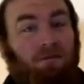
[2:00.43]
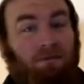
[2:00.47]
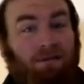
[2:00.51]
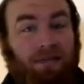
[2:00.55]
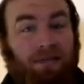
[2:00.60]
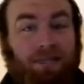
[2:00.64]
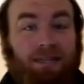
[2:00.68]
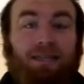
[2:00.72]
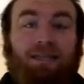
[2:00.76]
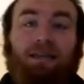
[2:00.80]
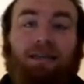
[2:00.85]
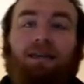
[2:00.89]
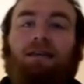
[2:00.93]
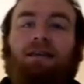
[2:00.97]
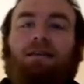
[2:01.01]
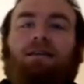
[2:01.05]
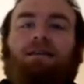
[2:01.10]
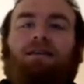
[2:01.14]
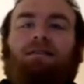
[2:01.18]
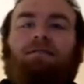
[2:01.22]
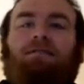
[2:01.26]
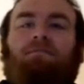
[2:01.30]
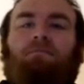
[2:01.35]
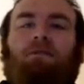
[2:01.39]
using
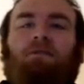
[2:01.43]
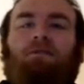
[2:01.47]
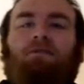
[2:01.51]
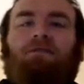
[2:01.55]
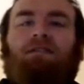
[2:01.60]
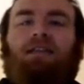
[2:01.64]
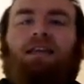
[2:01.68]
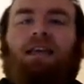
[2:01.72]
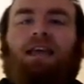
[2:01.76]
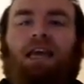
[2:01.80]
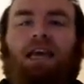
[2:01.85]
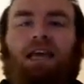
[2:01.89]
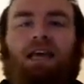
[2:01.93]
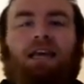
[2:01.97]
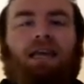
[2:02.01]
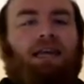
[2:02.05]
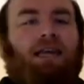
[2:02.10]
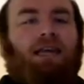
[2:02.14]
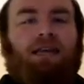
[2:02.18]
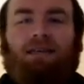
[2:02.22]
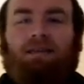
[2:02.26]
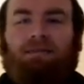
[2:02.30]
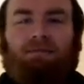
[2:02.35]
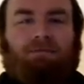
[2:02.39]
to post
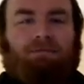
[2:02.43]
their